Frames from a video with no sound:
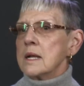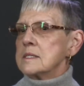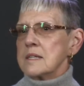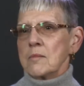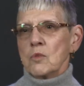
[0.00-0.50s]

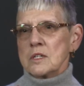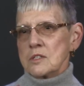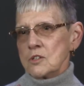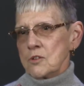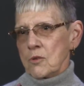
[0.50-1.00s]
Same
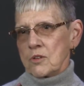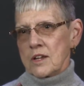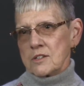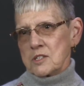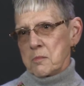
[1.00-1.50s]
reason you don't
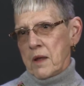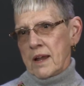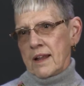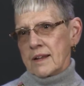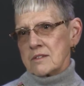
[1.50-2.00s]
touch the
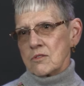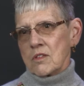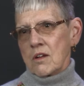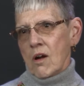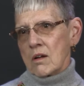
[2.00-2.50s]
paintings or
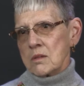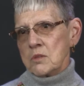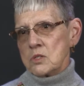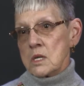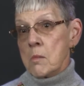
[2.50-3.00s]
the art in
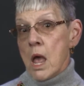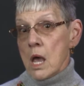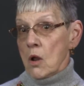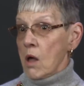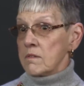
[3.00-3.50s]
the museum.
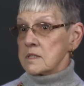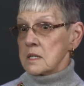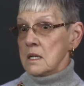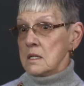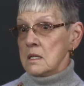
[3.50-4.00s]
And all of a
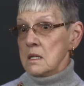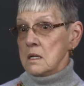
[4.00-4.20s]
sudden,